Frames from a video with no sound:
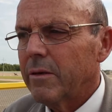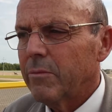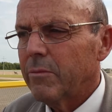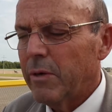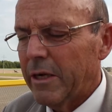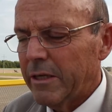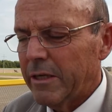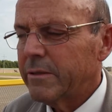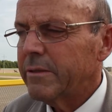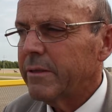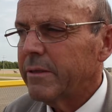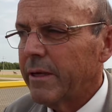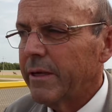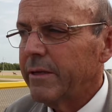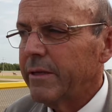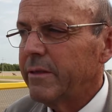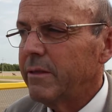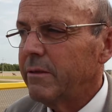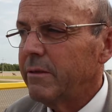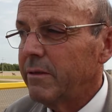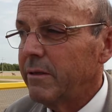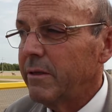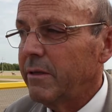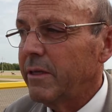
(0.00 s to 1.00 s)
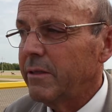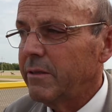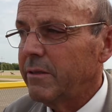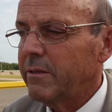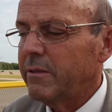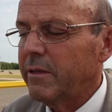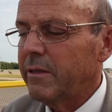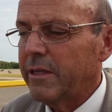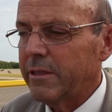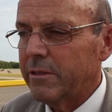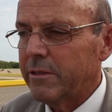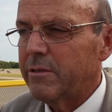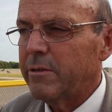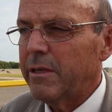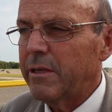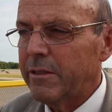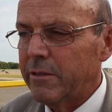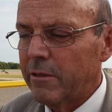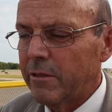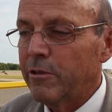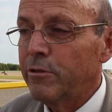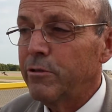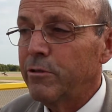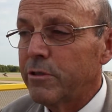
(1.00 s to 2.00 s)
Well, it's
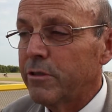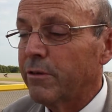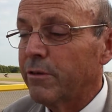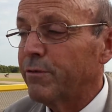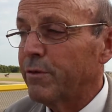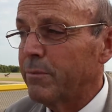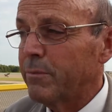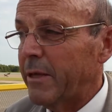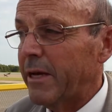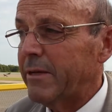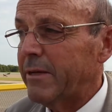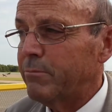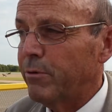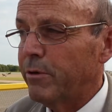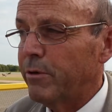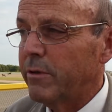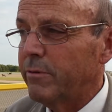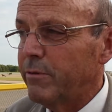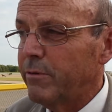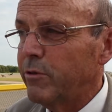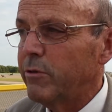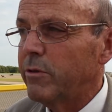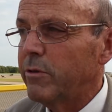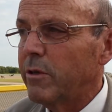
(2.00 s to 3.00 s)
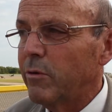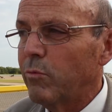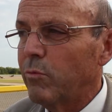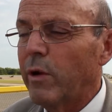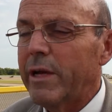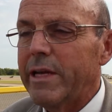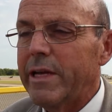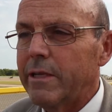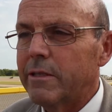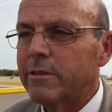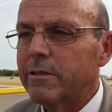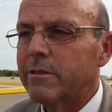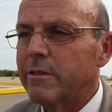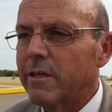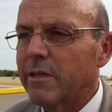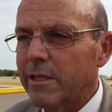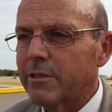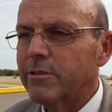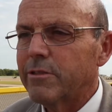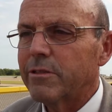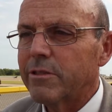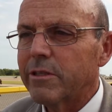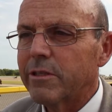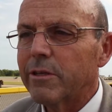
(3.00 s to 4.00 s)
inclusive from that point of view that weight isn't
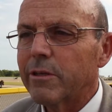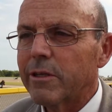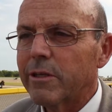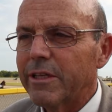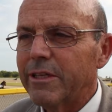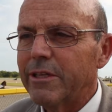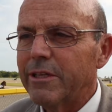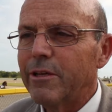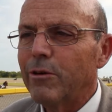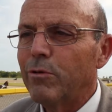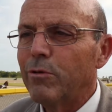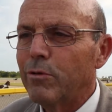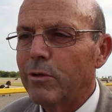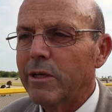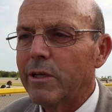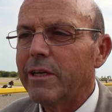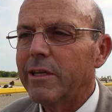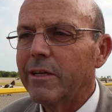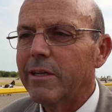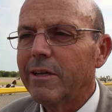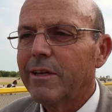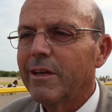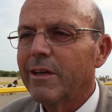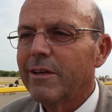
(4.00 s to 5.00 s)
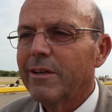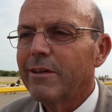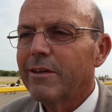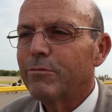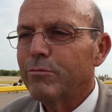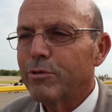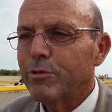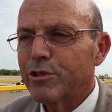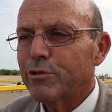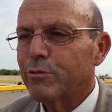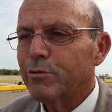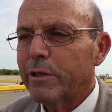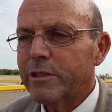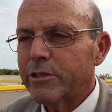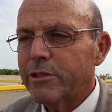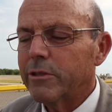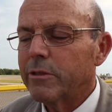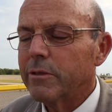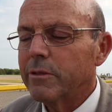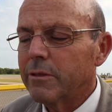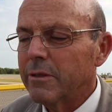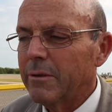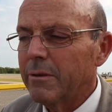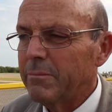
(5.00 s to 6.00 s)
necessarily the only
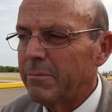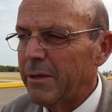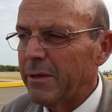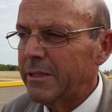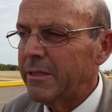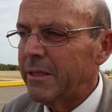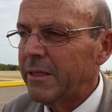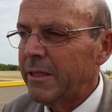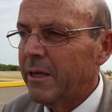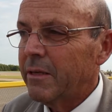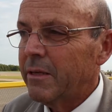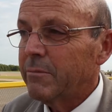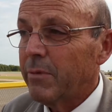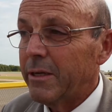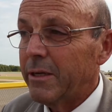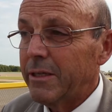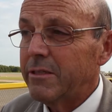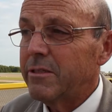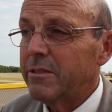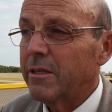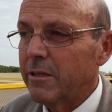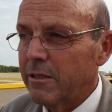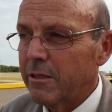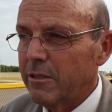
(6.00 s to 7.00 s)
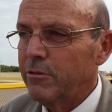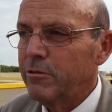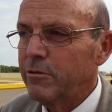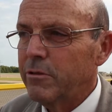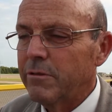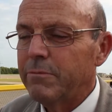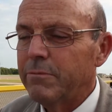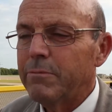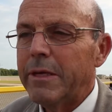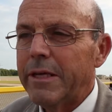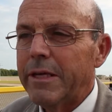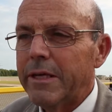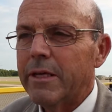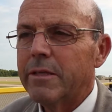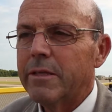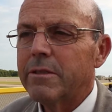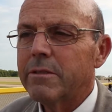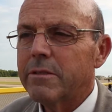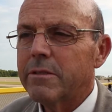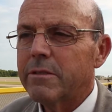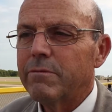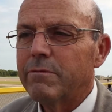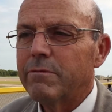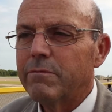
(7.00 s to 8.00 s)
restriction, but it's inclusive
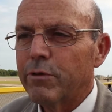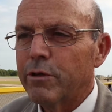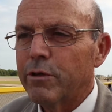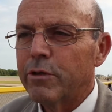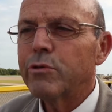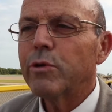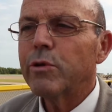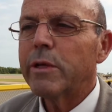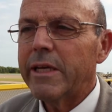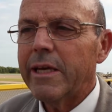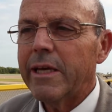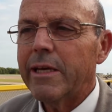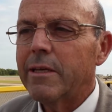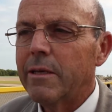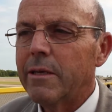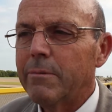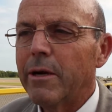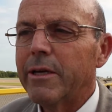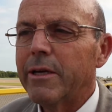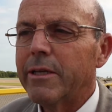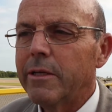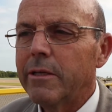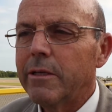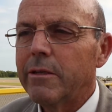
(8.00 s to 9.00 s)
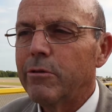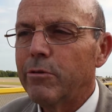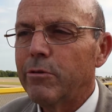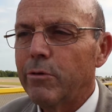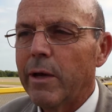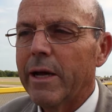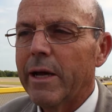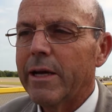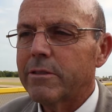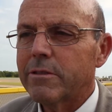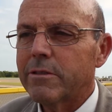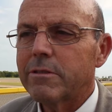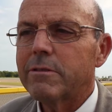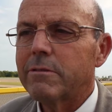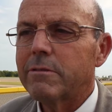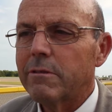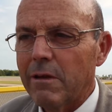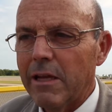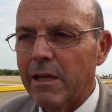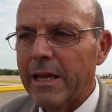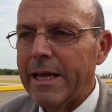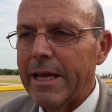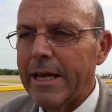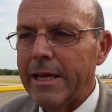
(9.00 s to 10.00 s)
because virtually anybody who has
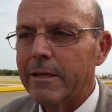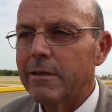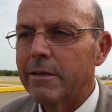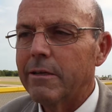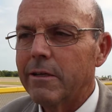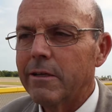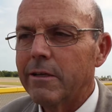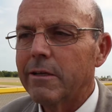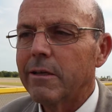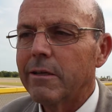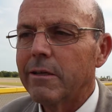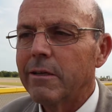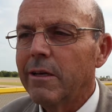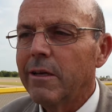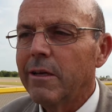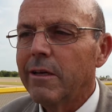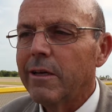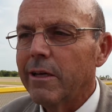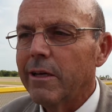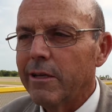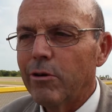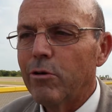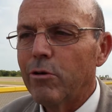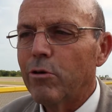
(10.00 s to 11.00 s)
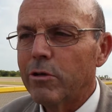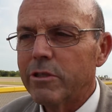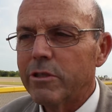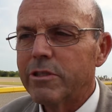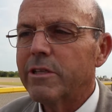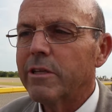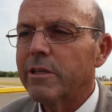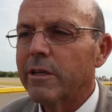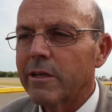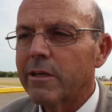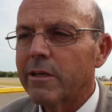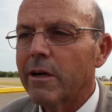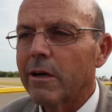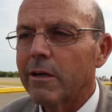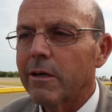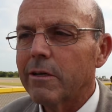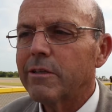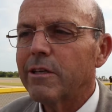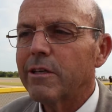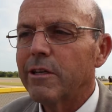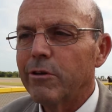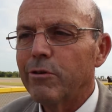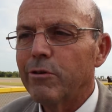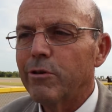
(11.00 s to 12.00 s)
land and a horse and a
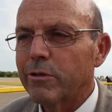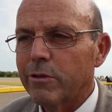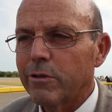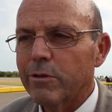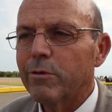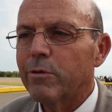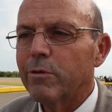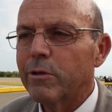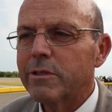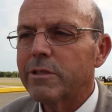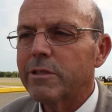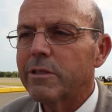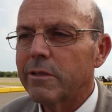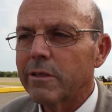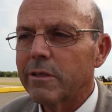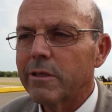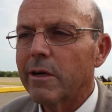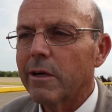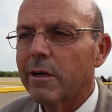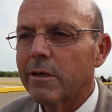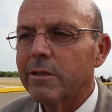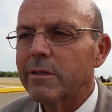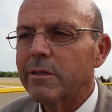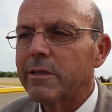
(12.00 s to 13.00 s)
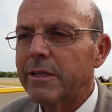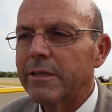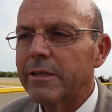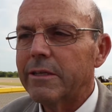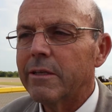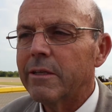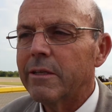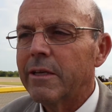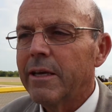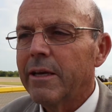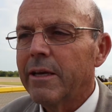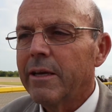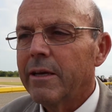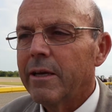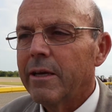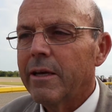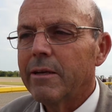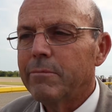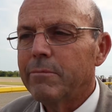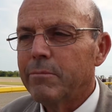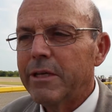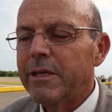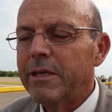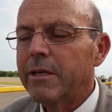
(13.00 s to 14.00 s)
cart can hook their horse to the cart and
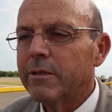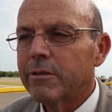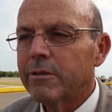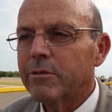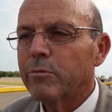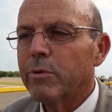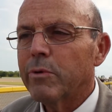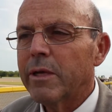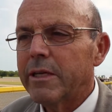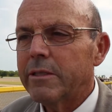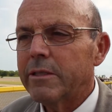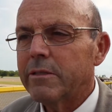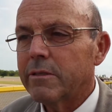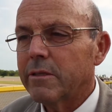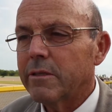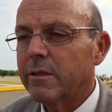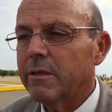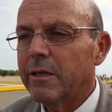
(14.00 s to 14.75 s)
begin to race.